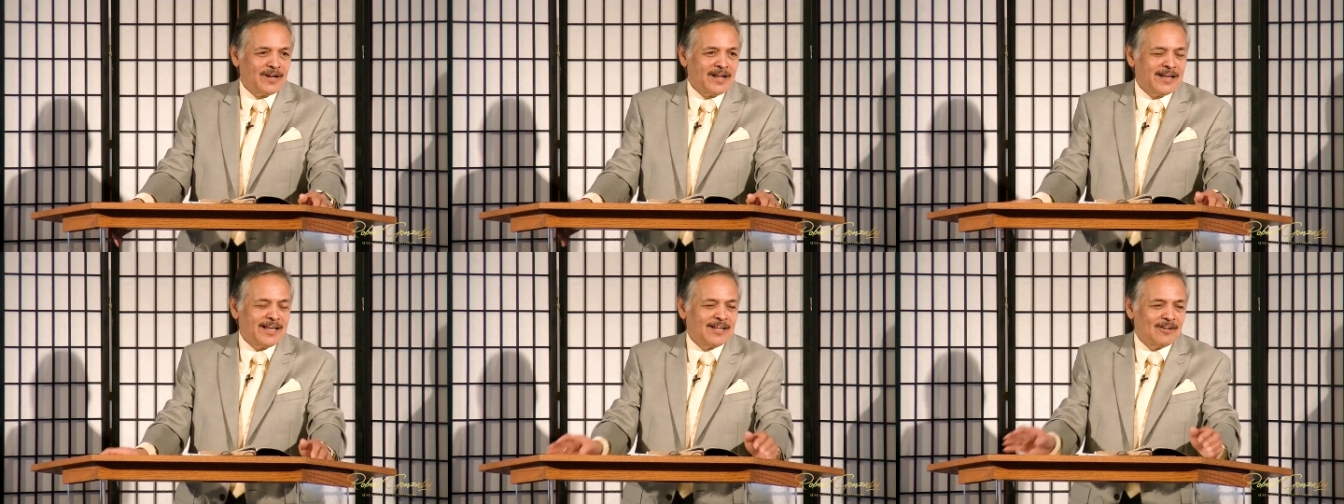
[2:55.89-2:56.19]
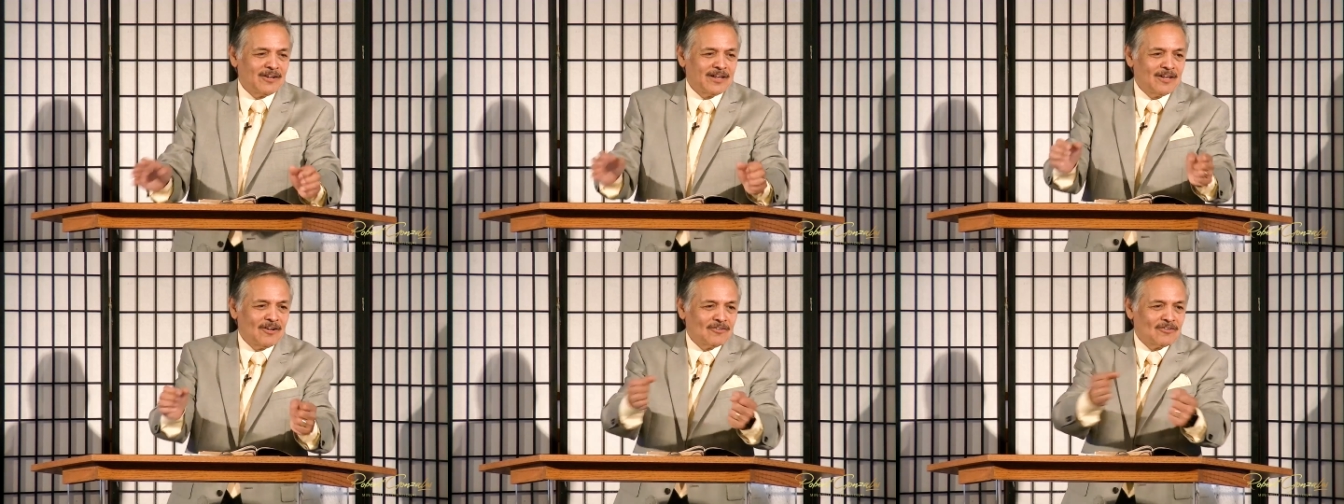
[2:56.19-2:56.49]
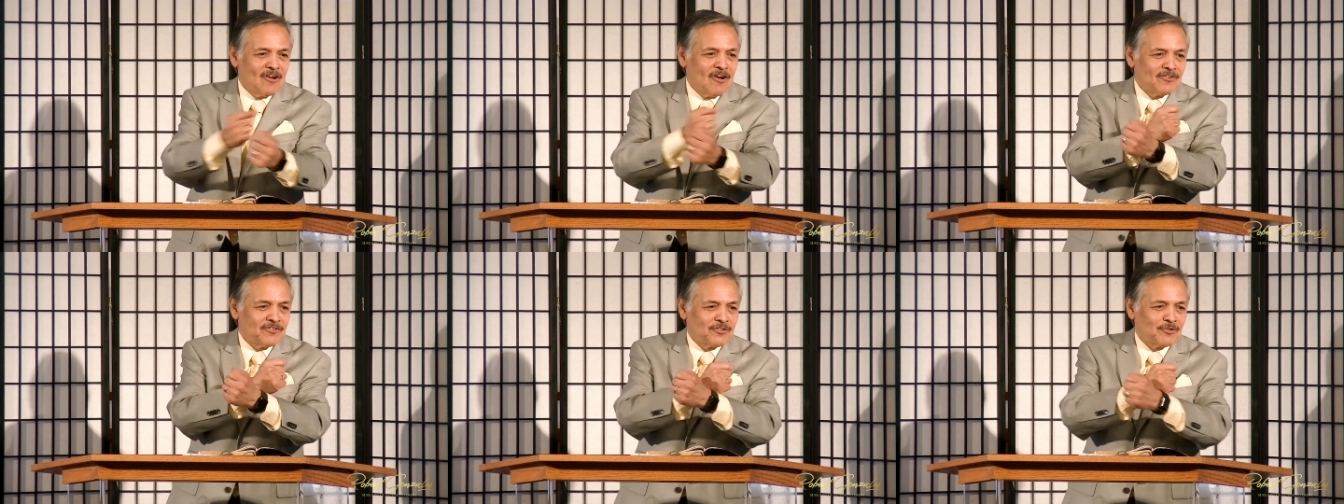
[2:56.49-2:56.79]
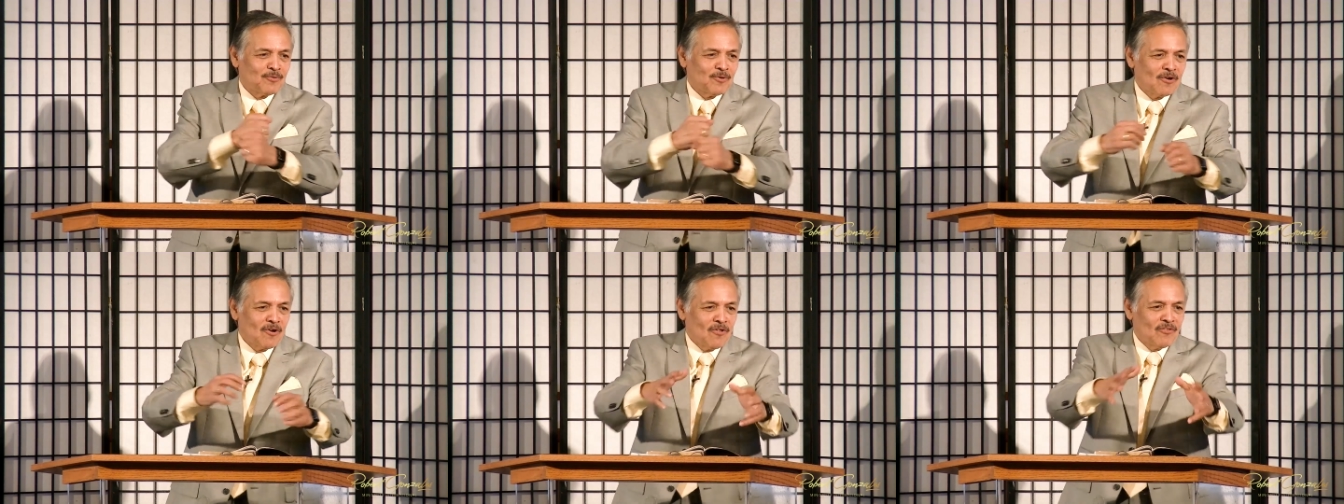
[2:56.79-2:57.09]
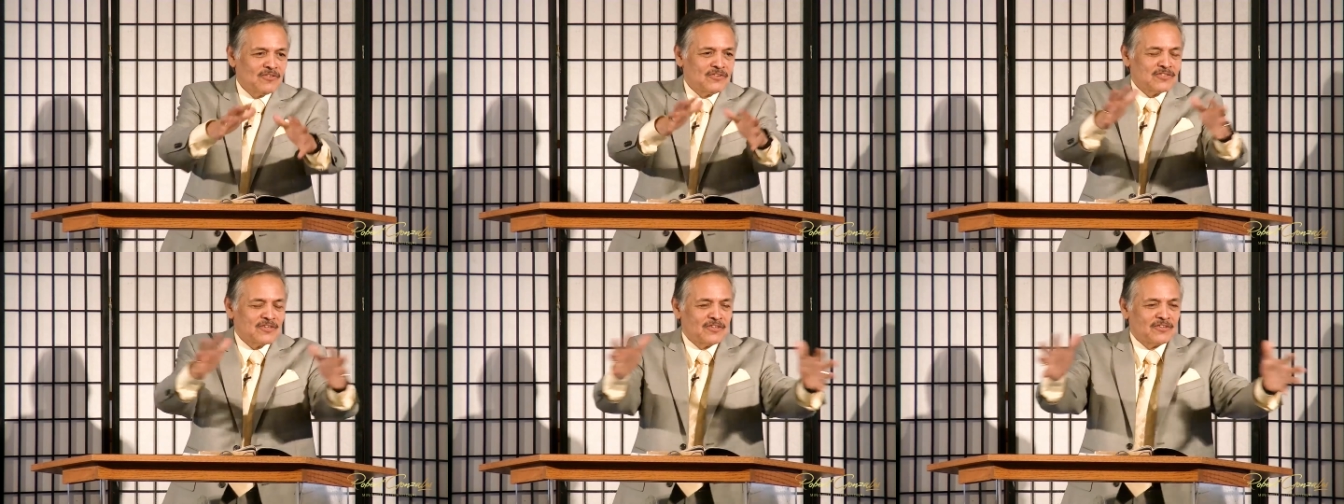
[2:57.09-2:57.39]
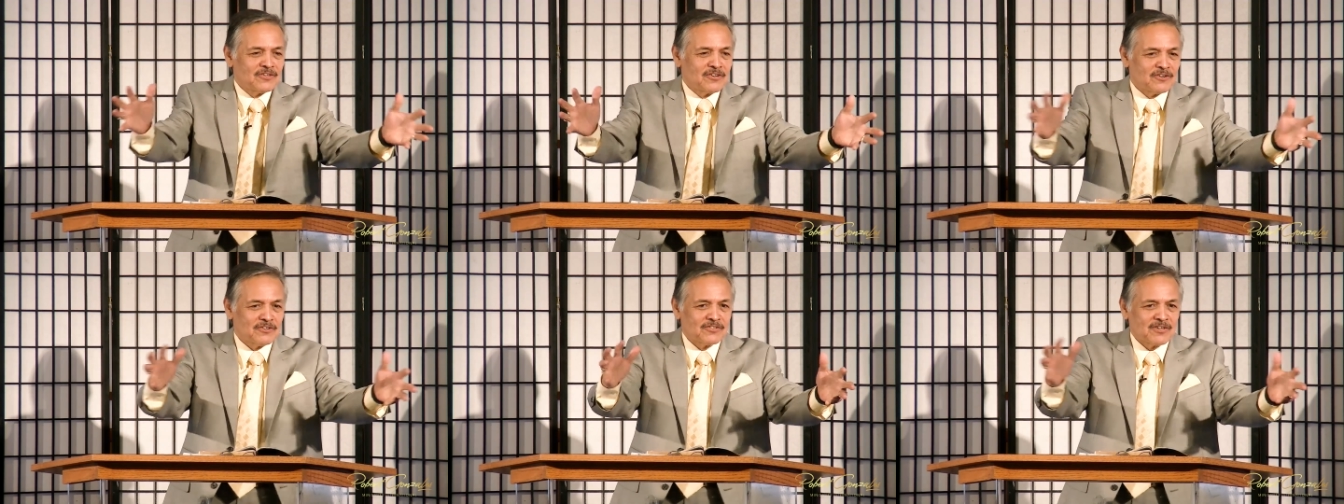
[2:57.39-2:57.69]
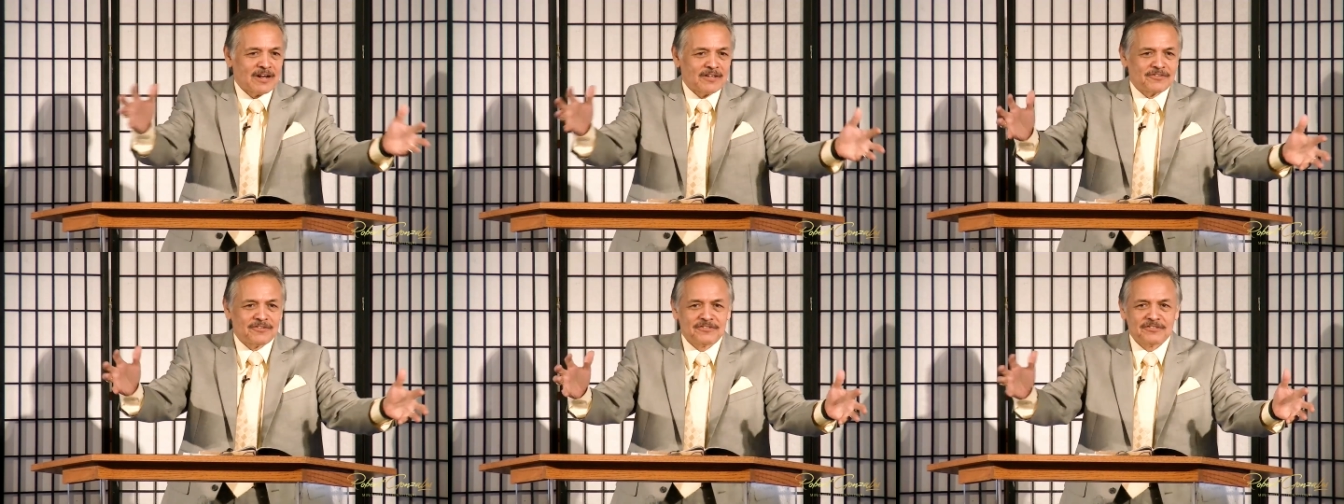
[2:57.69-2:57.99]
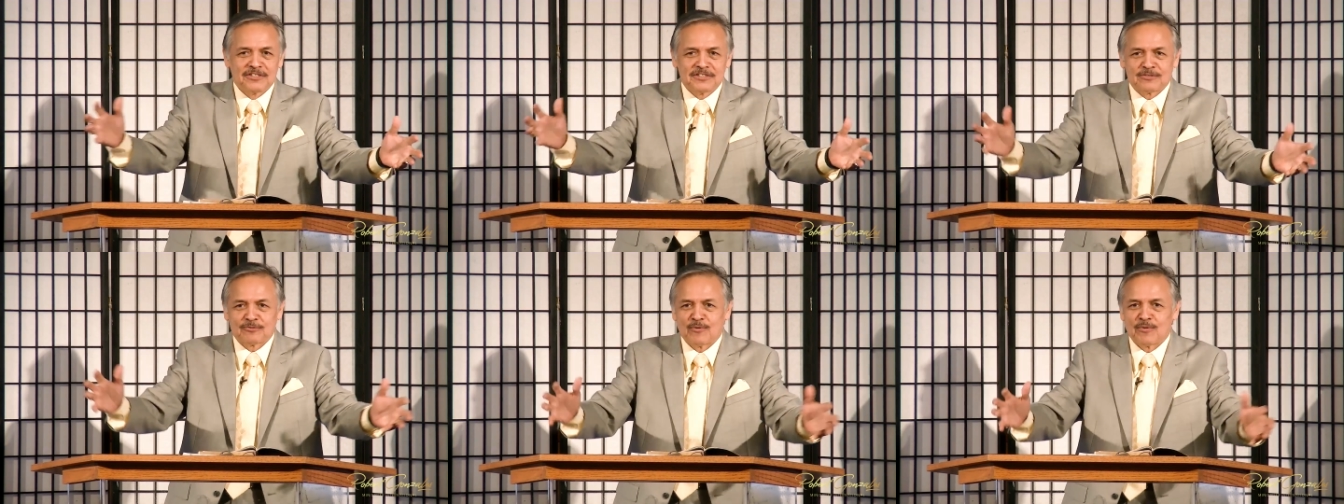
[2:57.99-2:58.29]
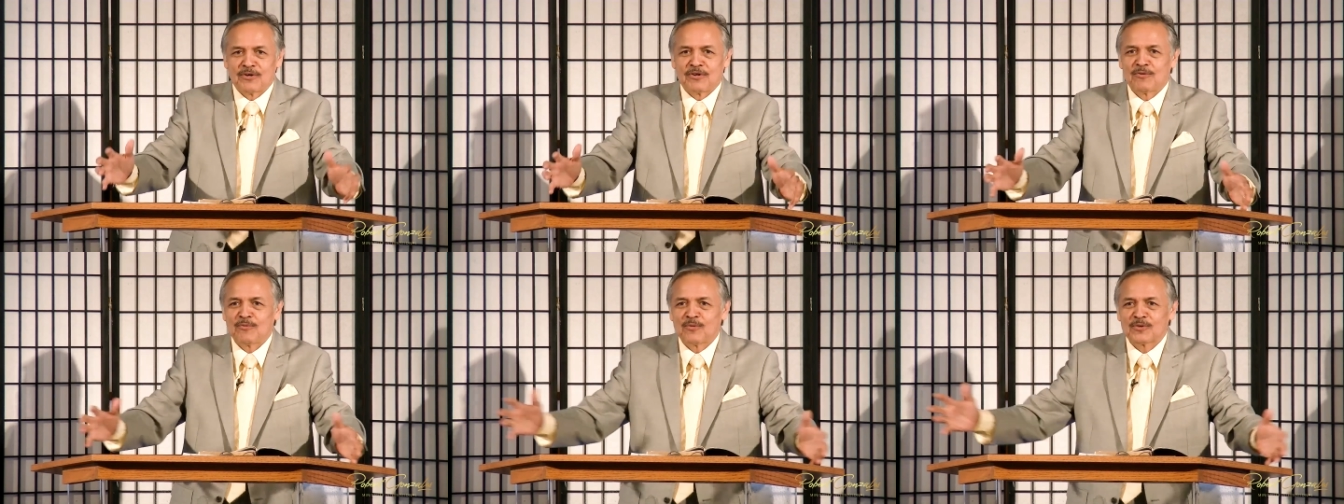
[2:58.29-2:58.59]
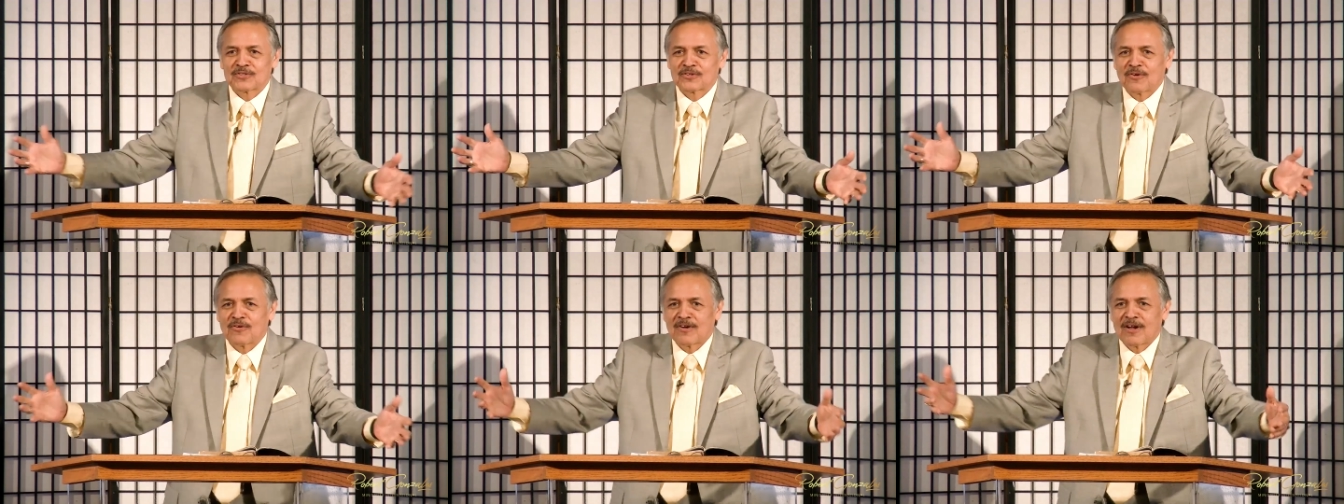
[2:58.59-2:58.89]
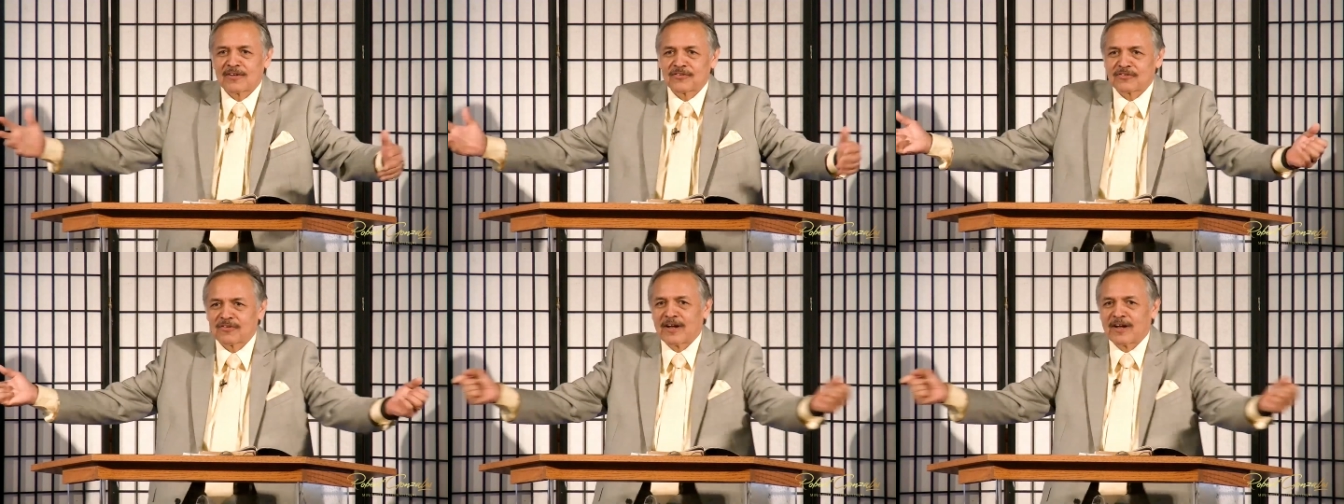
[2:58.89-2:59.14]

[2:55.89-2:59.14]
and I held on to her while all these other girls out there just wondering what's going on.